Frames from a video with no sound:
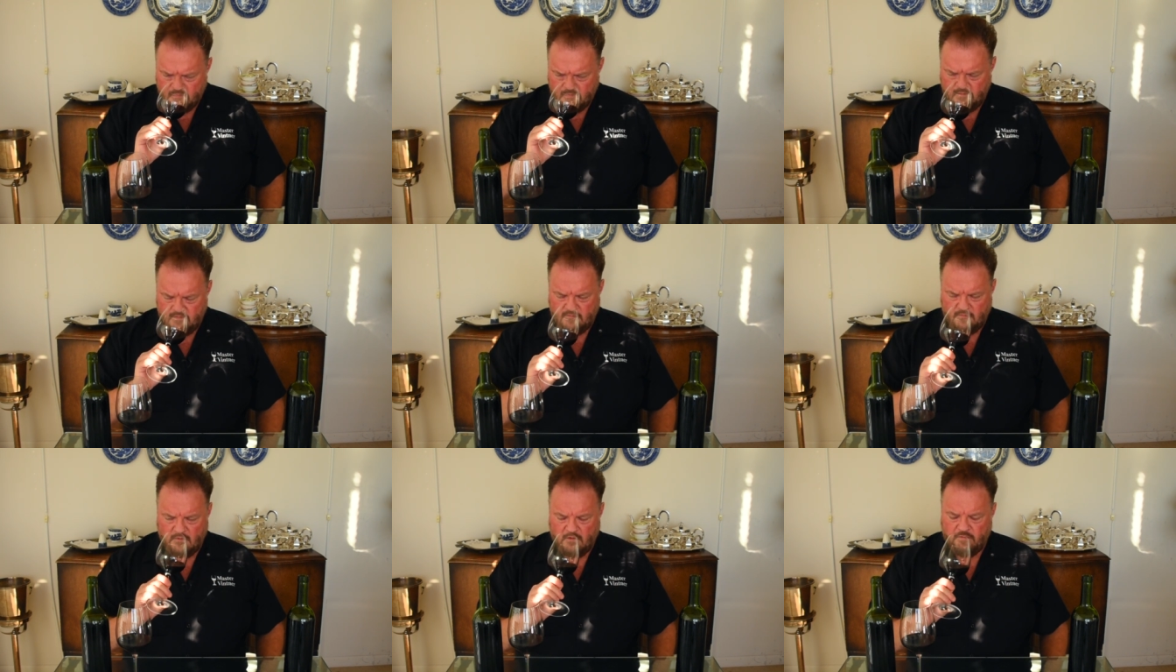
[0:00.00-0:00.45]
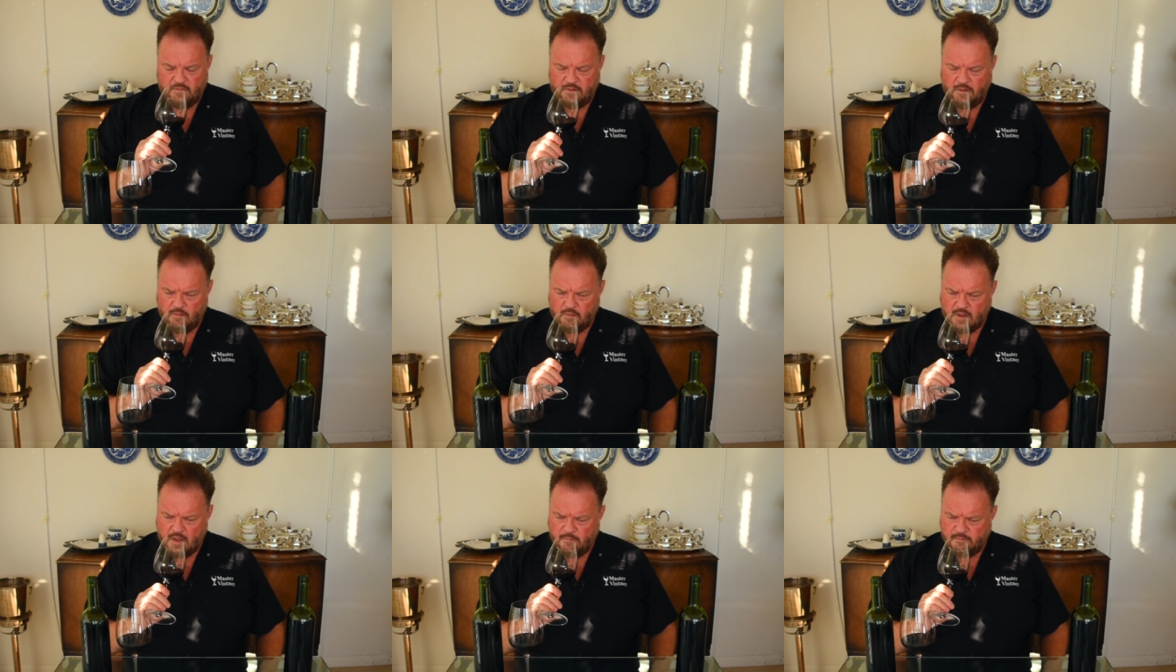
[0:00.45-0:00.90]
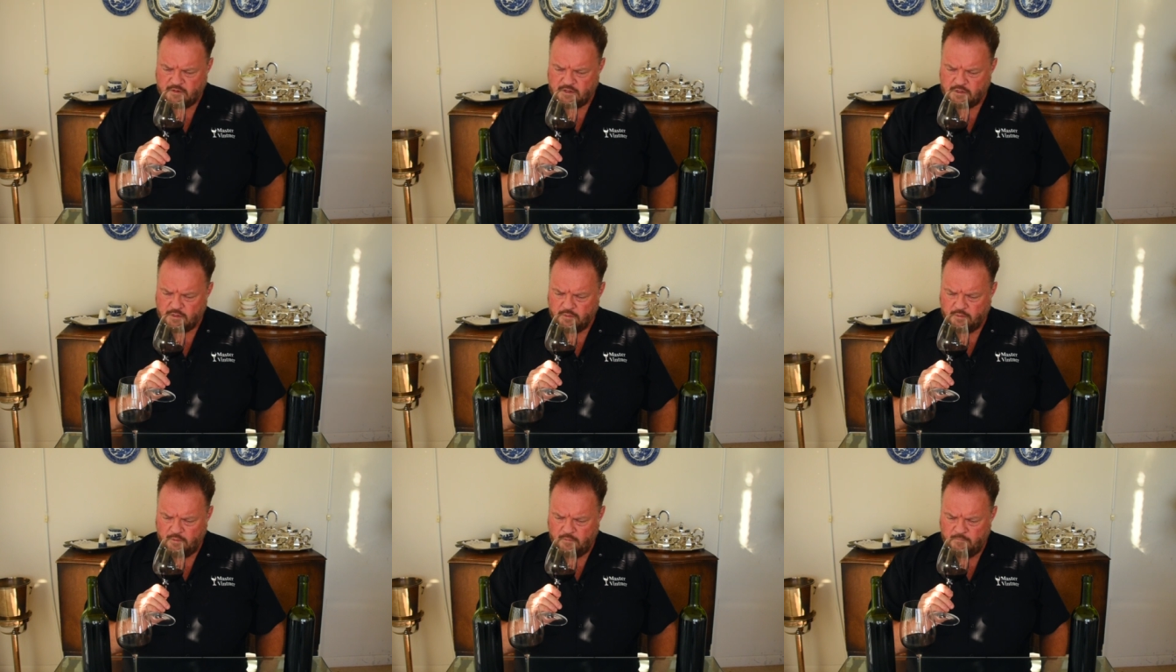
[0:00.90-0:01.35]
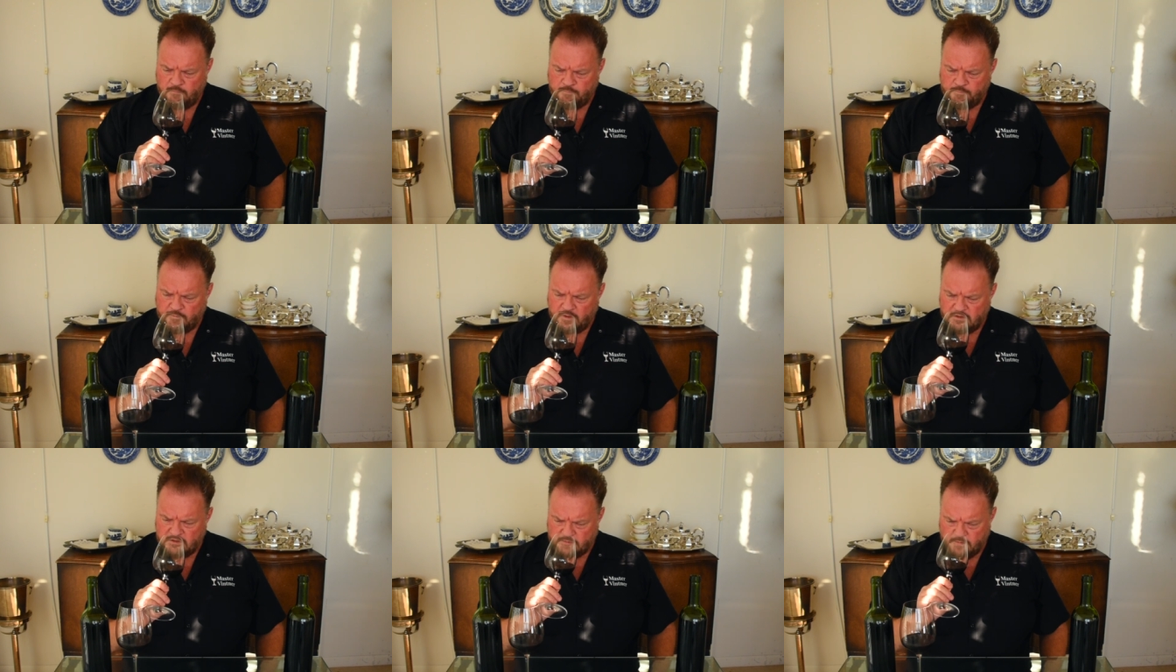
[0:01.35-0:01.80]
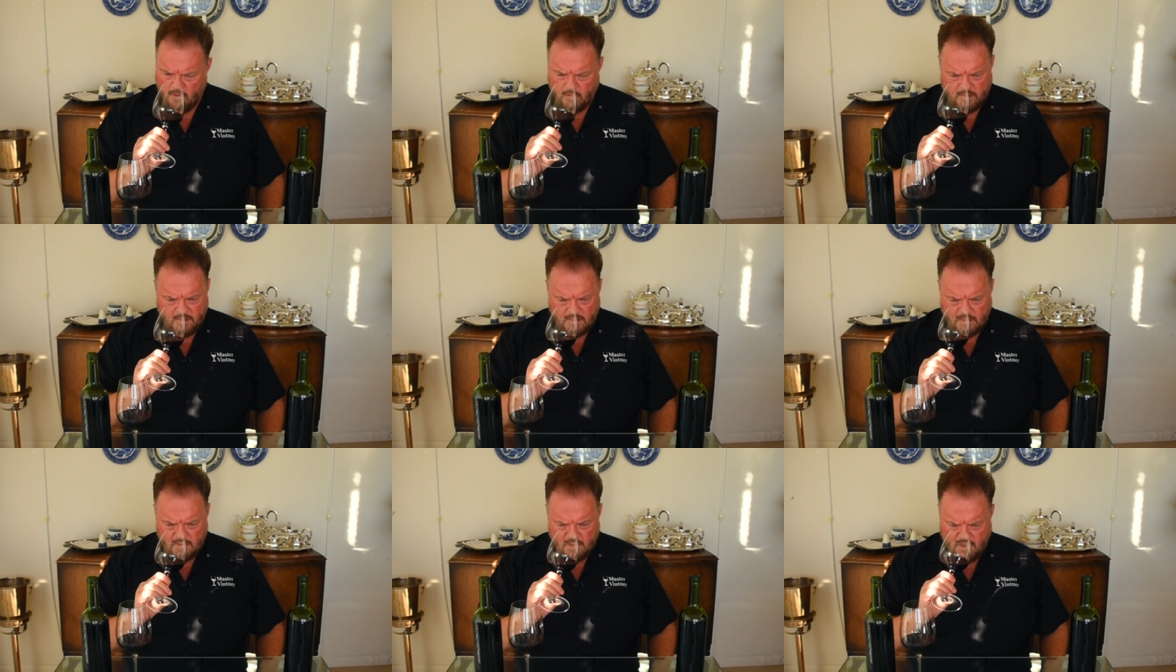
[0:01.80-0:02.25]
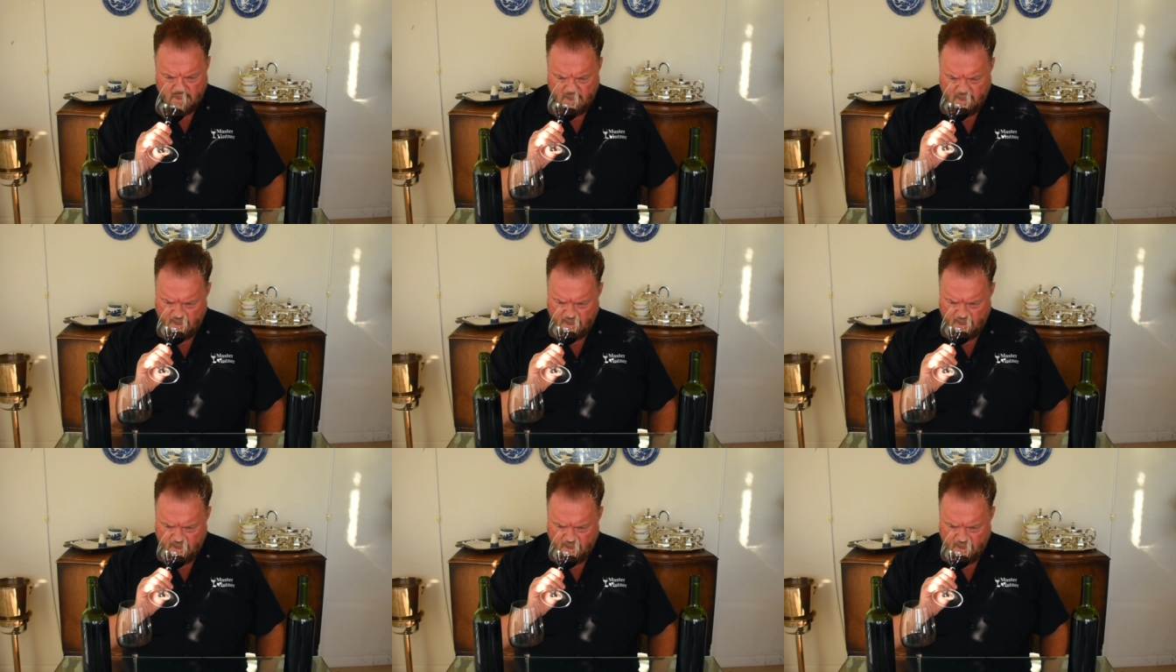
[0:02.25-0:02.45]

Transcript: Mm, the oak comes through. Smoky,